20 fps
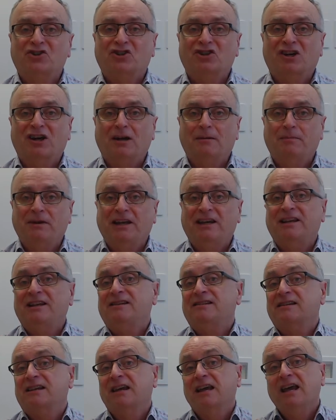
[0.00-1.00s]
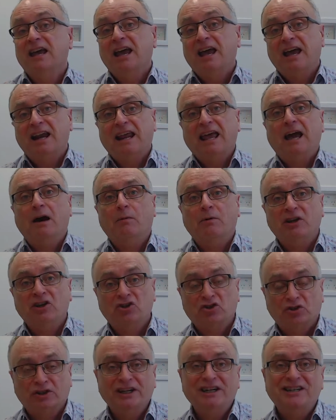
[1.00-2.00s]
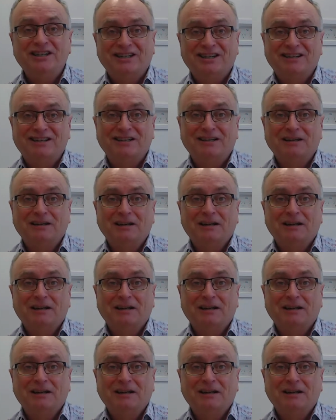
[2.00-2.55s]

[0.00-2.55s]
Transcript: diabetes and how we treat it